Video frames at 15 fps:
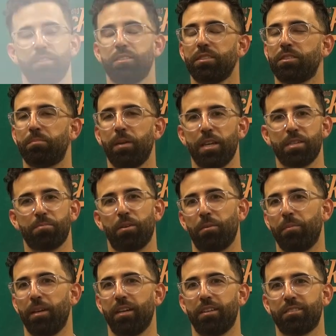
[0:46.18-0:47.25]
It's just
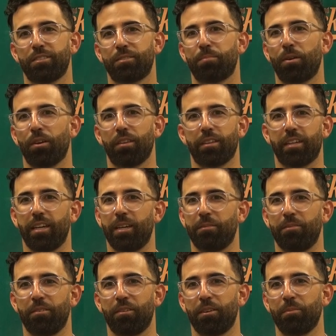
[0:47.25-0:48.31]
baseball, man. It's just part of the
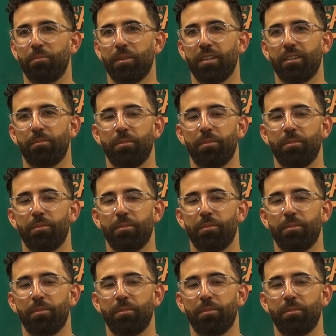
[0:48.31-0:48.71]
game, you know what I mean?